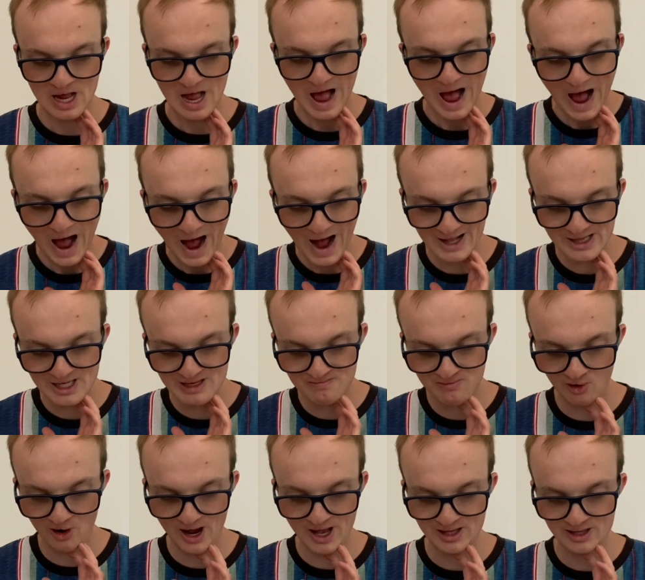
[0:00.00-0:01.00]
hearty
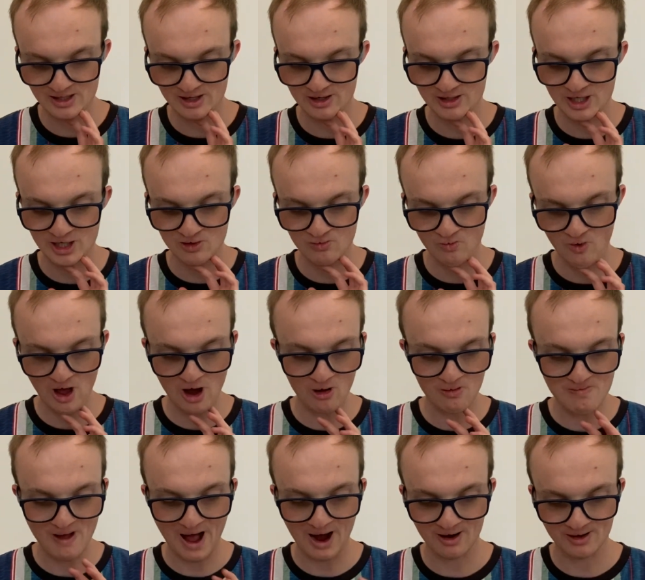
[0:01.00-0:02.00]
blend because it is well
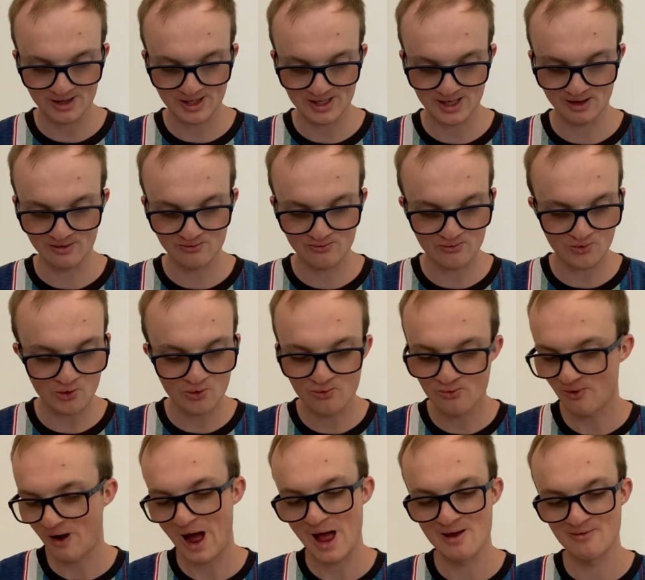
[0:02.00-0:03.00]
balanced and full
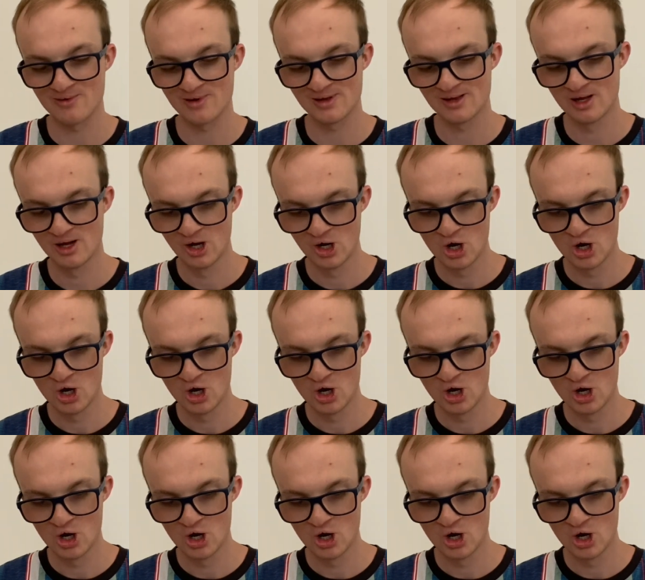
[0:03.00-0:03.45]
flavoured.